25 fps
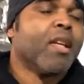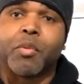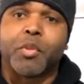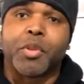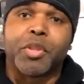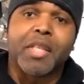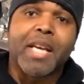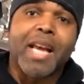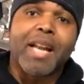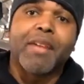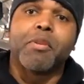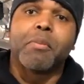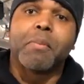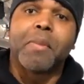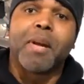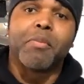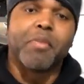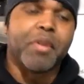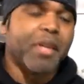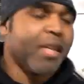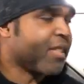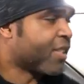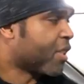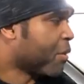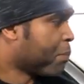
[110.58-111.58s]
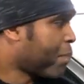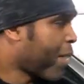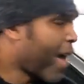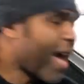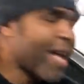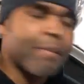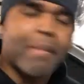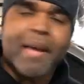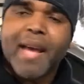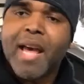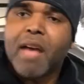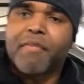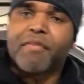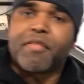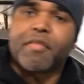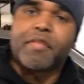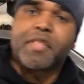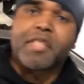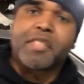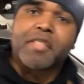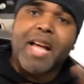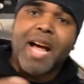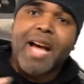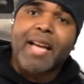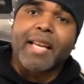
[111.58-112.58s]
what you gotta remember is the bottom half of a
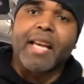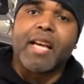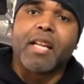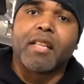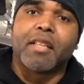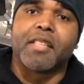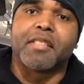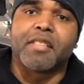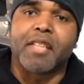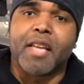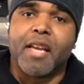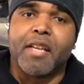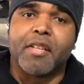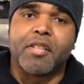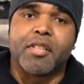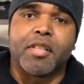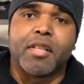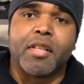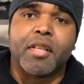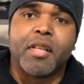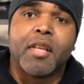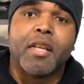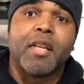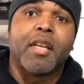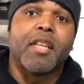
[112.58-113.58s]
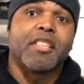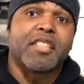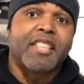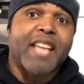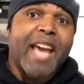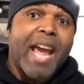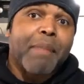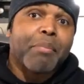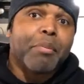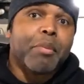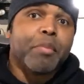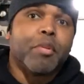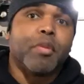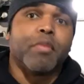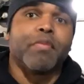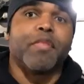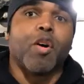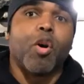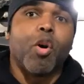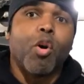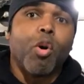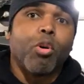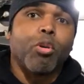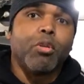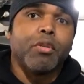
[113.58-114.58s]
stock L S engine is capable of
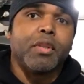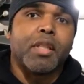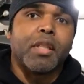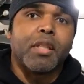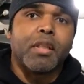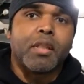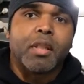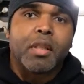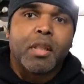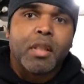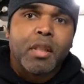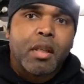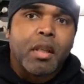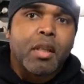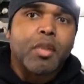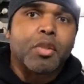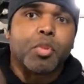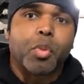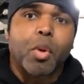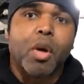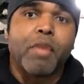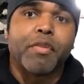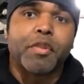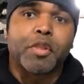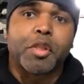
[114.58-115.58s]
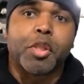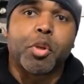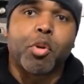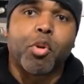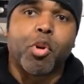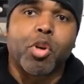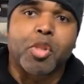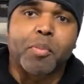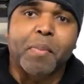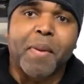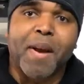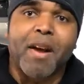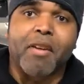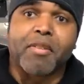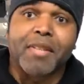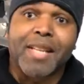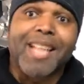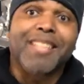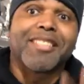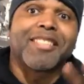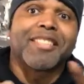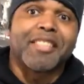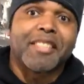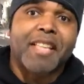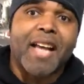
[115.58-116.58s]
holding twelve hundred horsepower,
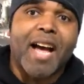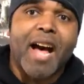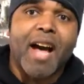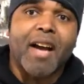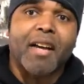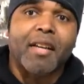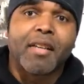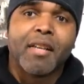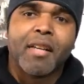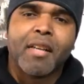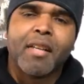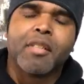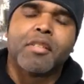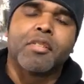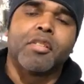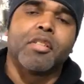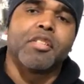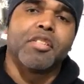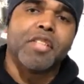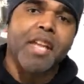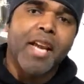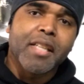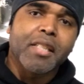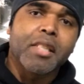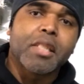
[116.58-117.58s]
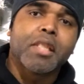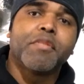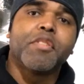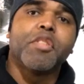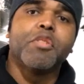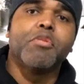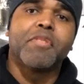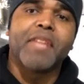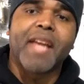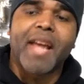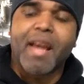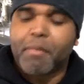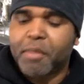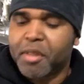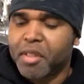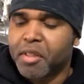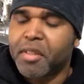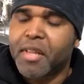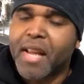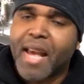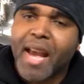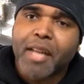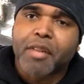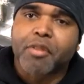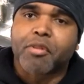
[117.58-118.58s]
that's stock. So the chances of you
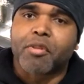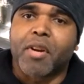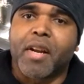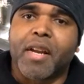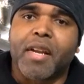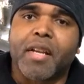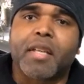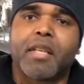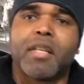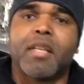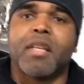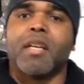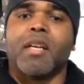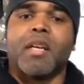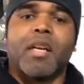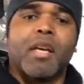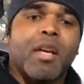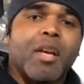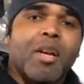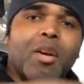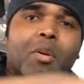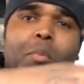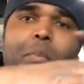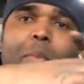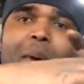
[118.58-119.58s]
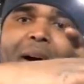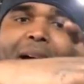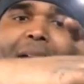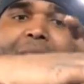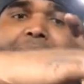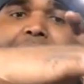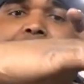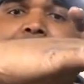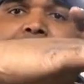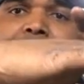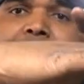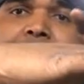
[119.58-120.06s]
damaging that crank by